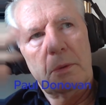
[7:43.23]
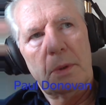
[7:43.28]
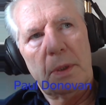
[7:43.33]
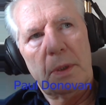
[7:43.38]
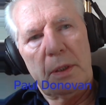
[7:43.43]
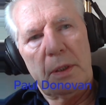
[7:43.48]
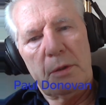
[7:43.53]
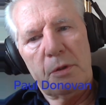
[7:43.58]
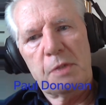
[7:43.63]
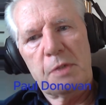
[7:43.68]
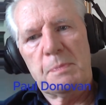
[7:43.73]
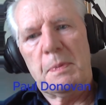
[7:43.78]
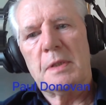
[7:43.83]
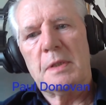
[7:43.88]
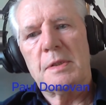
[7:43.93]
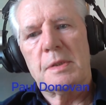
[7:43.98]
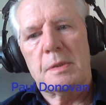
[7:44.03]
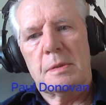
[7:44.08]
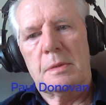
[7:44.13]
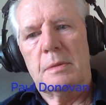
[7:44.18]
in a
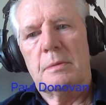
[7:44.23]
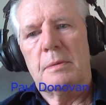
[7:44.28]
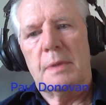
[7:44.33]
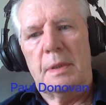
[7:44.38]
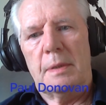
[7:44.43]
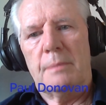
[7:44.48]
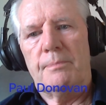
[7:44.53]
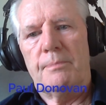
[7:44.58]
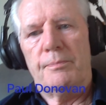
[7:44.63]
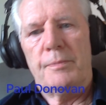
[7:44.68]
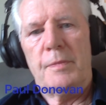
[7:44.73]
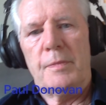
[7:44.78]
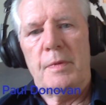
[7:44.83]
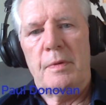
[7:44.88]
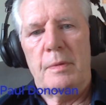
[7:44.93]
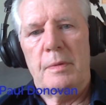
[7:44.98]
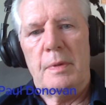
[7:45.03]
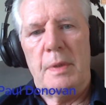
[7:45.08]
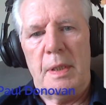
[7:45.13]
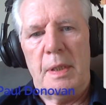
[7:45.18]
response to
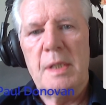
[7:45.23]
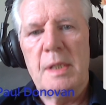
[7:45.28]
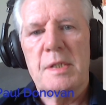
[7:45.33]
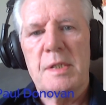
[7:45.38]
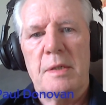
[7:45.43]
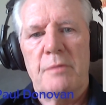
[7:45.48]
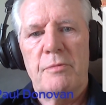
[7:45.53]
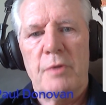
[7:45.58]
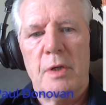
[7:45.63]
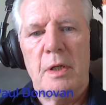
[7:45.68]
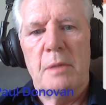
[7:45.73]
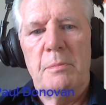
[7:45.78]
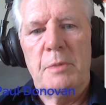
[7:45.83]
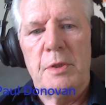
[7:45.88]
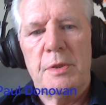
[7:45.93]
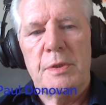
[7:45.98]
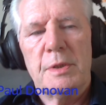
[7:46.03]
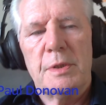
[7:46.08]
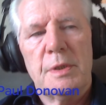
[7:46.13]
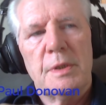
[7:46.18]
his
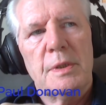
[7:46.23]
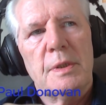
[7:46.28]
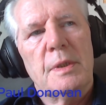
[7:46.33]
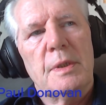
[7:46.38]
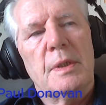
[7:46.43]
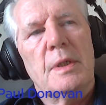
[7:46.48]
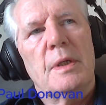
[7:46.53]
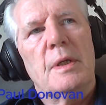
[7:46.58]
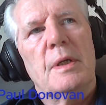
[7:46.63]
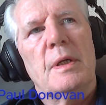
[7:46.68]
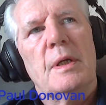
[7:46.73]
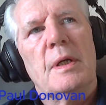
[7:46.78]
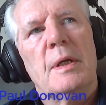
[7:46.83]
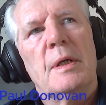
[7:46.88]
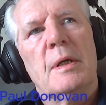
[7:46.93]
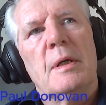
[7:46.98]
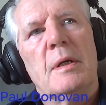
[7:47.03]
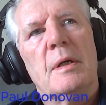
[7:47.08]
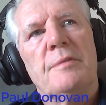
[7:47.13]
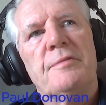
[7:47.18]
environment
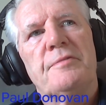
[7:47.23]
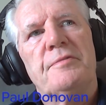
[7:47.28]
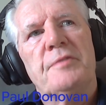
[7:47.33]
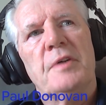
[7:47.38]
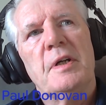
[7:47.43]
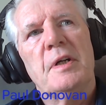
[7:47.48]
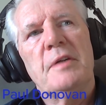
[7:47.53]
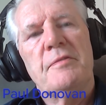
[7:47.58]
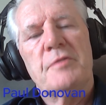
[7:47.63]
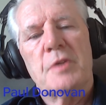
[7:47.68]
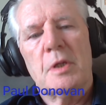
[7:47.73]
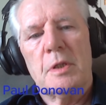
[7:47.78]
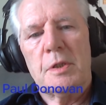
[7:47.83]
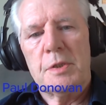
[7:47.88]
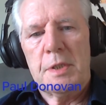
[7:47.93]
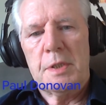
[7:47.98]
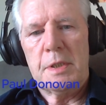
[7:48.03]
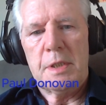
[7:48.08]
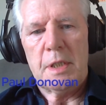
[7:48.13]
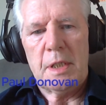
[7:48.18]
of $5
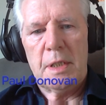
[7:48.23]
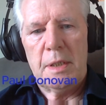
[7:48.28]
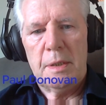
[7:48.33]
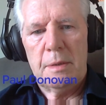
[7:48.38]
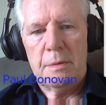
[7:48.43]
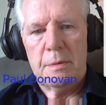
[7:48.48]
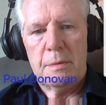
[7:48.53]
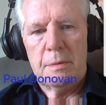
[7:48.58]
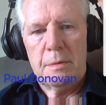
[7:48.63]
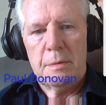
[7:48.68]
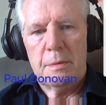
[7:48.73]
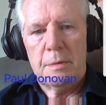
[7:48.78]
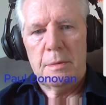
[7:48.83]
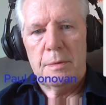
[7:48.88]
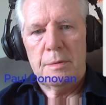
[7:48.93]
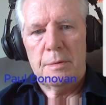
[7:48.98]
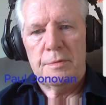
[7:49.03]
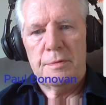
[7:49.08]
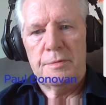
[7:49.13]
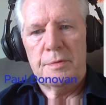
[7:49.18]
a day
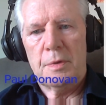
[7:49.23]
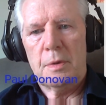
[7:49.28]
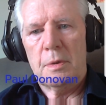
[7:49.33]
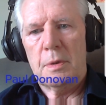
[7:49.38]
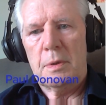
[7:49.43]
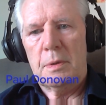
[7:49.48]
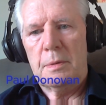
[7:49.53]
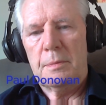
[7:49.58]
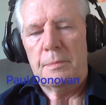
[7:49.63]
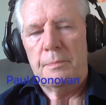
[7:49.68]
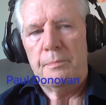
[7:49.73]
for